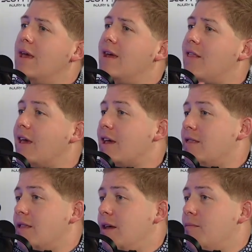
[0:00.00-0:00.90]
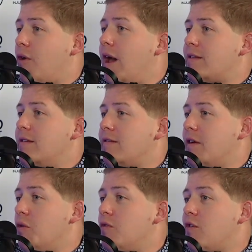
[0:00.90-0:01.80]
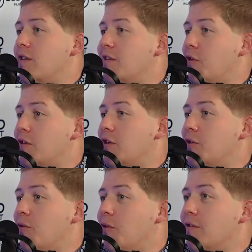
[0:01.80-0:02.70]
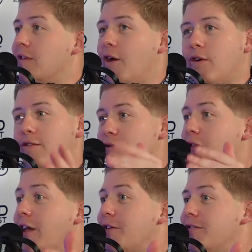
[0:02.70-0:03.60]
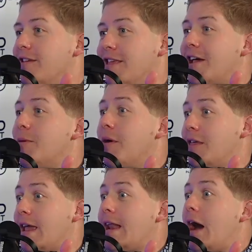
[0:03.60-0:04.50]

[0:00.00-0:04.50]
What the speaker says: And, like, in practice, I always try to tell the young lawyers now, because, like you said, they come out the gate